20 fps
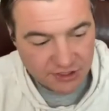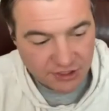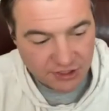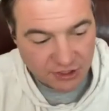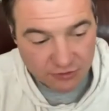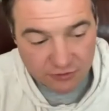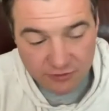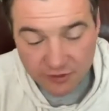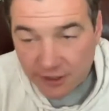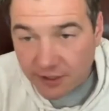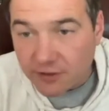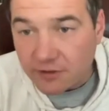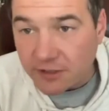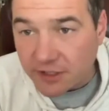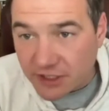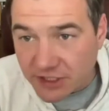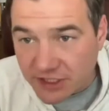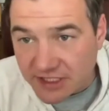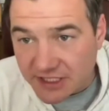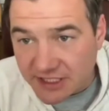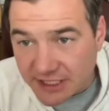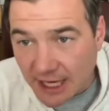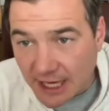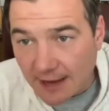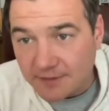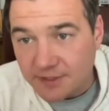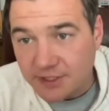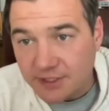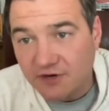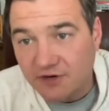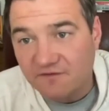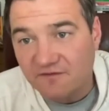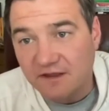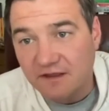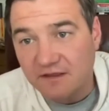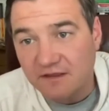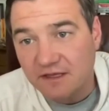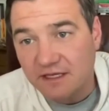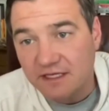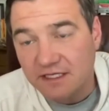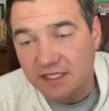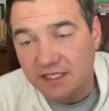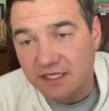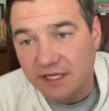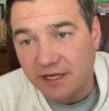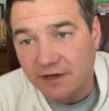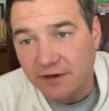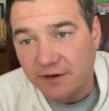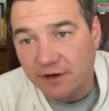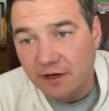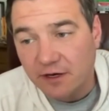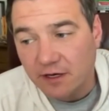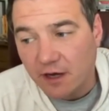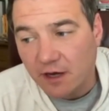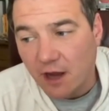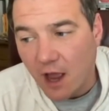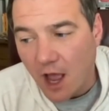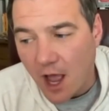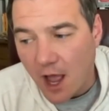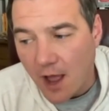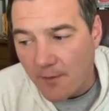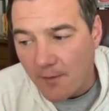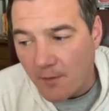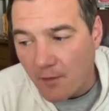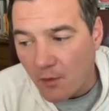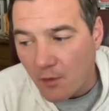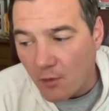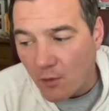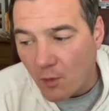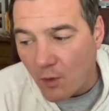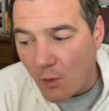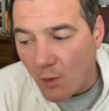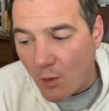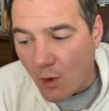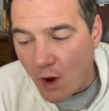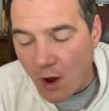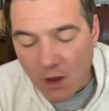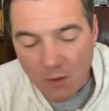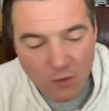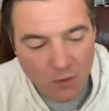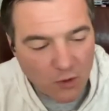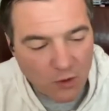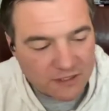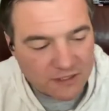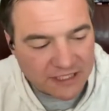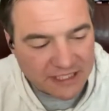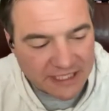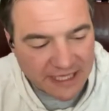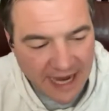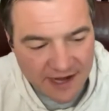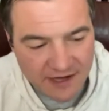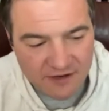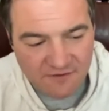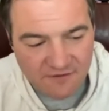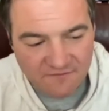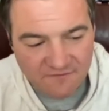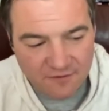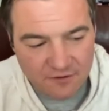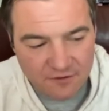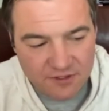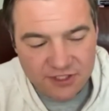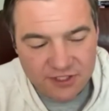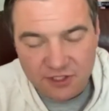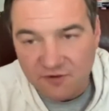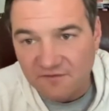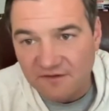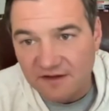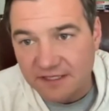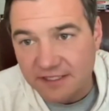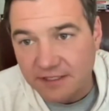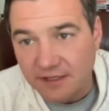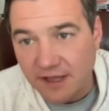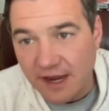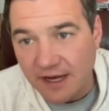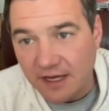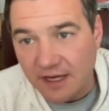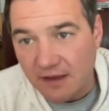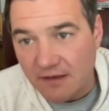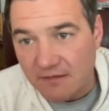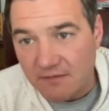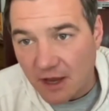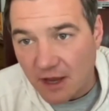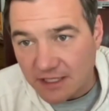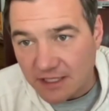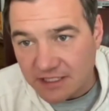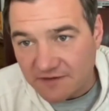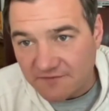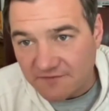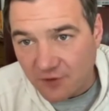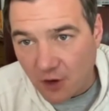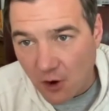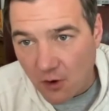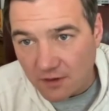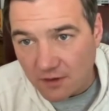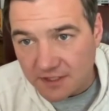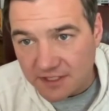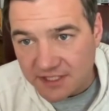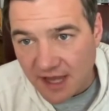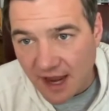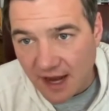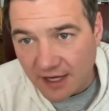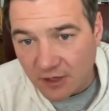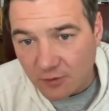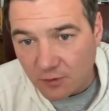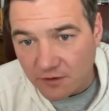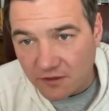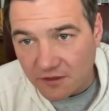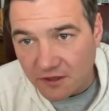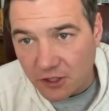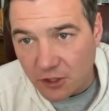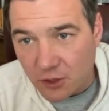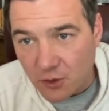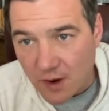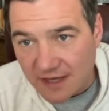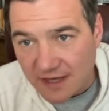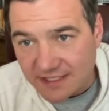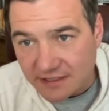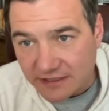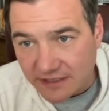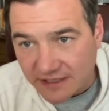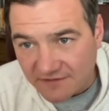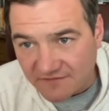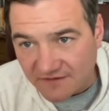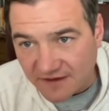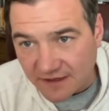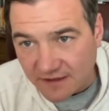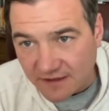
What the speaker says: you literally just stopped serving this year. What was the end of your service like? It must have coincided with the US leaving.